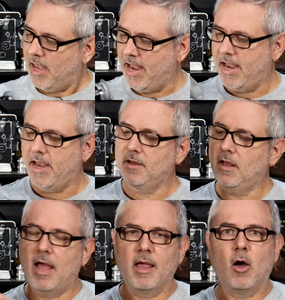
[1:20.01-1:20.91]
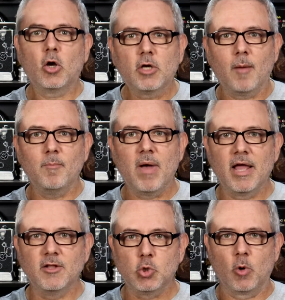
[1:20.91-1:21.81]
and I hooked up
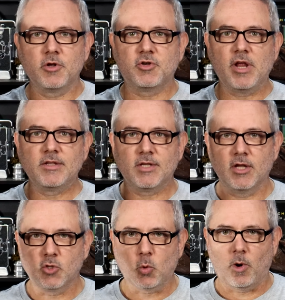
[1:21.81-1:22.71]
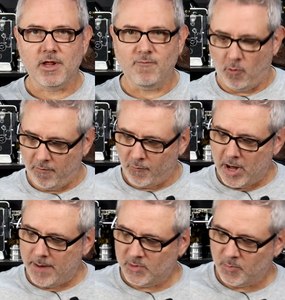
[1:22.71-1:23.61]
my George Jensen 24
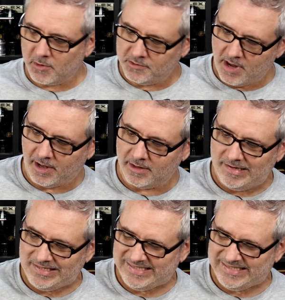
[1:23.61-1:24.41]
frames per second,